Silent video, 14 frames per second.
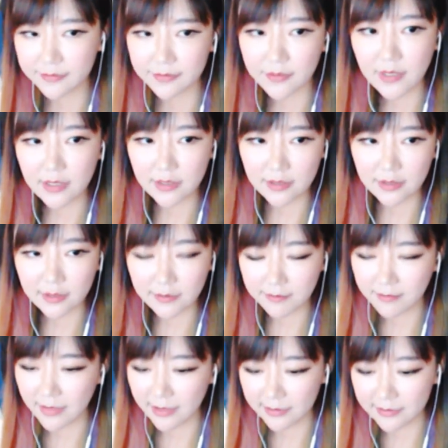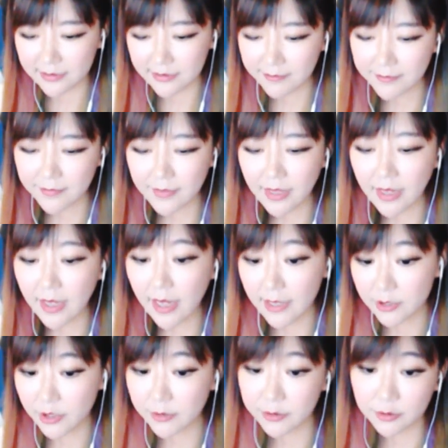the month. I chose
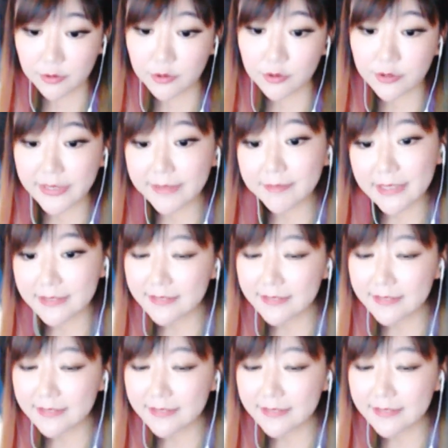to stream it.